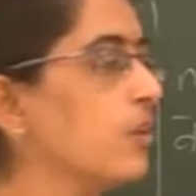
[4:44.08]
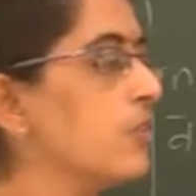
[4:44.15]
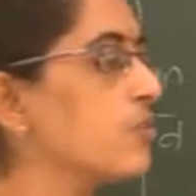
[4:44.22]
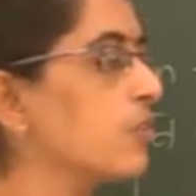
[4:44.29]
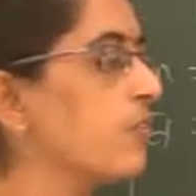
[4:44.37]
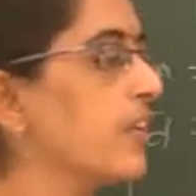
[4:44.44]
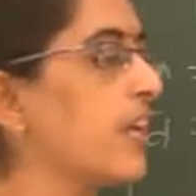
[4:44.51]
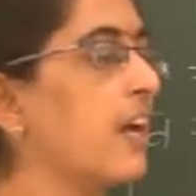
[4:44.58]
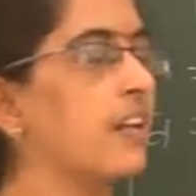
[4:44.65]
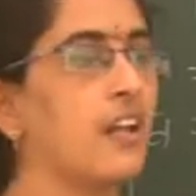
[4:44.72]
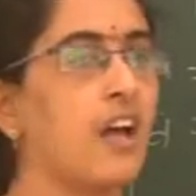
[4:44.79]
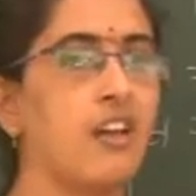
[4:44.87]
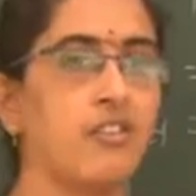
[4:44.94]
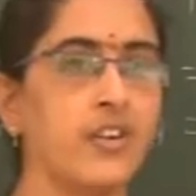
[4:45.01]
So we
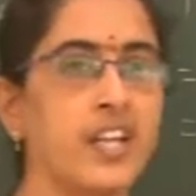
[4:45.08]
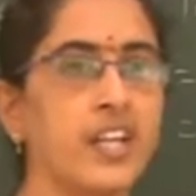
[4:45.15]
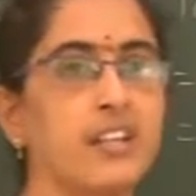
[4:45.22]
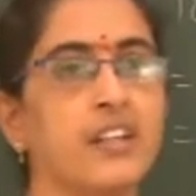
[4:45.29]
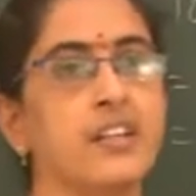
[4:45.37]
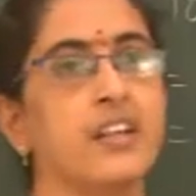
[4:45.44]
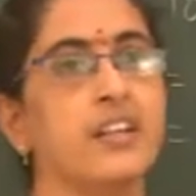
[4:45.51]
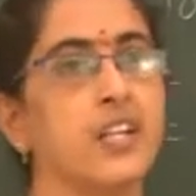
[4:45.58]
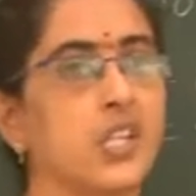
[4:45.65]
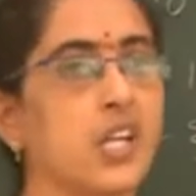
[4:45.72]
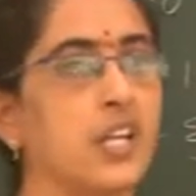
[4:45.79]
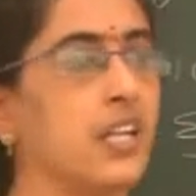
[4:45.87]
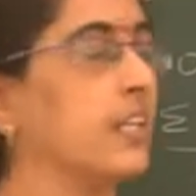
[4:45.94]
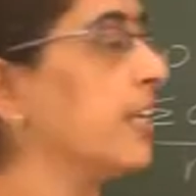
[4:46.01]
are already in the
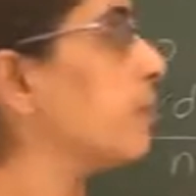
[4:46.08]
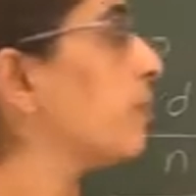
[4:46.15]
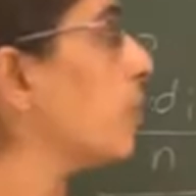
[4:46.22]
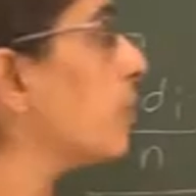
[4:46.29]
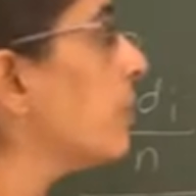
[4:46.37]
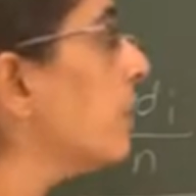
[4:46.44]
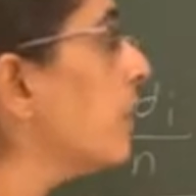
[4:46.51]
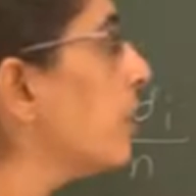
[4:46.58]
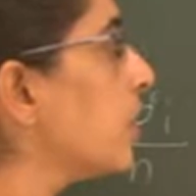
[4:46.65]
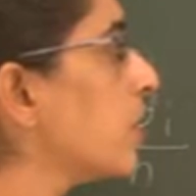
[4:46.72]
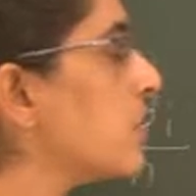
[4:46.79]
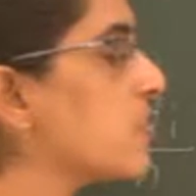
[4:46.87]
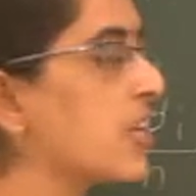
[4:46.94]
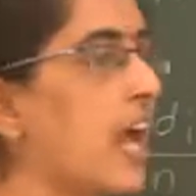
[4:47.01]
regression linear mode.
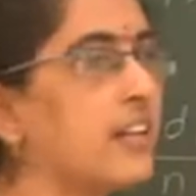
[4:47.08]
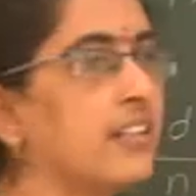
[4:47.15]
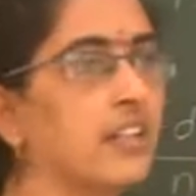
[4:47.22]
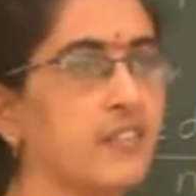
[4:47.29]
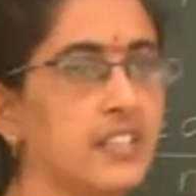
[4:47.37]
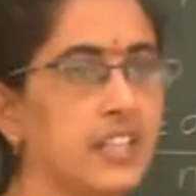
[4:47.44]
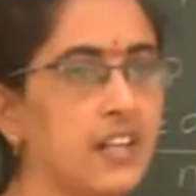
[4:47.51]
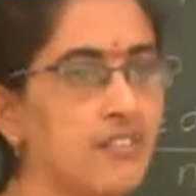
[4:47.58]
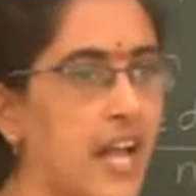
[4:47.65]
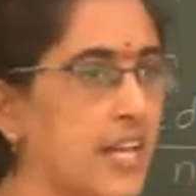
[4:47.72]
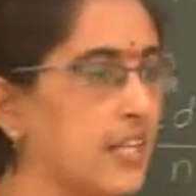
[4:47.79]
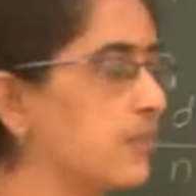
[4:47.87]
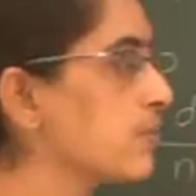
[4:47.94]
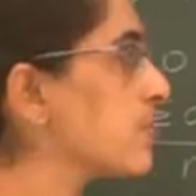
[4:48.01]
Now start giving the
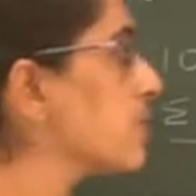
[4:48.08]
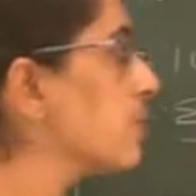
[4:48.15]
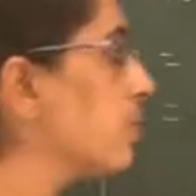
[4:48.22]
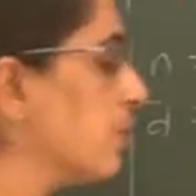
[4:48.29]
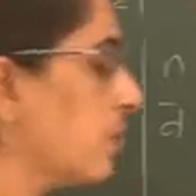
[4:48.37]
values.